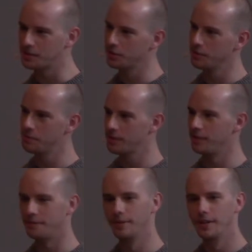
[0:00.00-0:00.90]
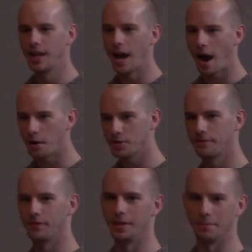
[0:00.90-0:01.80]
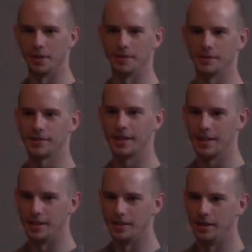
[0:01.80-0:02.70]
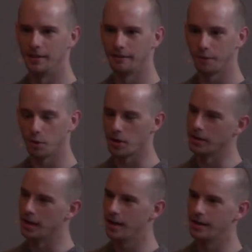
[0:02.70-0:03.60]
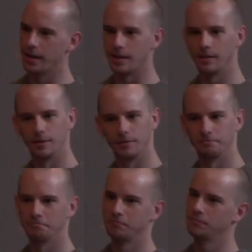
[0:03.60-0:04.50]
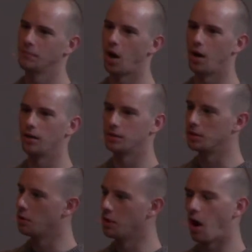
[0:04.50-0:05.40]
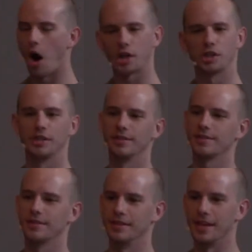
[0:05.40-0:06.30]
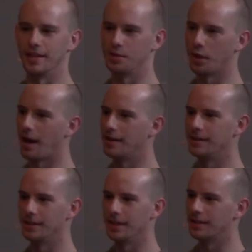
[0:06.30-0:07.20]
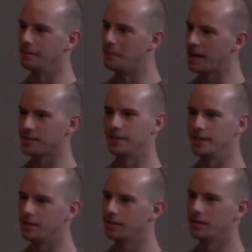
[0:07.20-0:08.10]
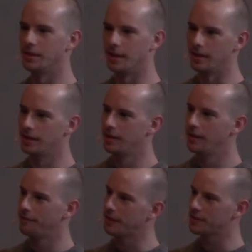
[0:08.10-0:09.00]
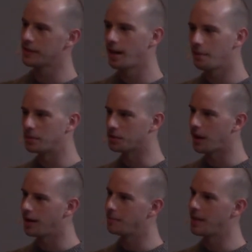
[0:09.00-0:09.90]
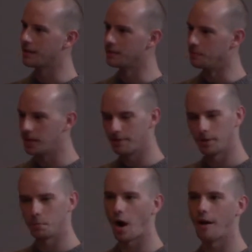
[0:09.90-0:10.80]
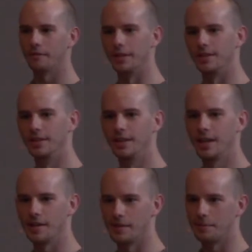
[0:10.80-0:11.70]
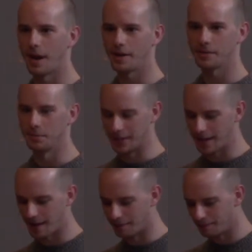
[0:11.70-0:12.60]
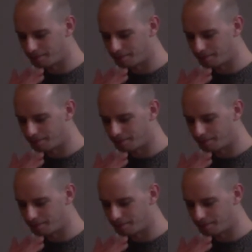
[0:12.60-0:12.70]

groups of house flippers in Florida, and they go to auctions and they try and get the best deal and they fix it up and try and make as big of a profit as they possibly can.